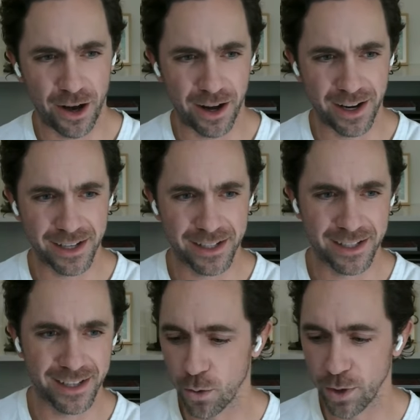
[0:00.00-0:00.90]

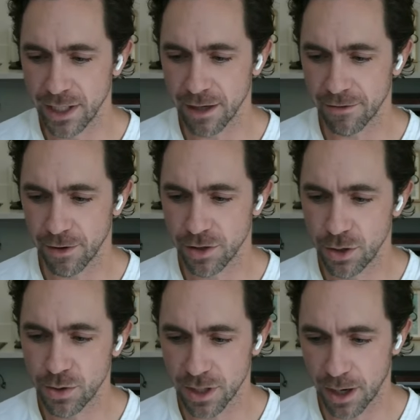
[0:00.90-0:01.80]
audits, we did it for
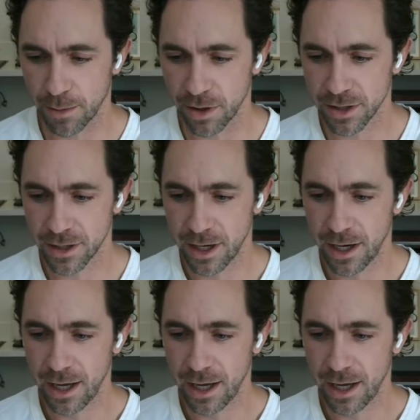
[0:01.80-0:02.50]
2 summers.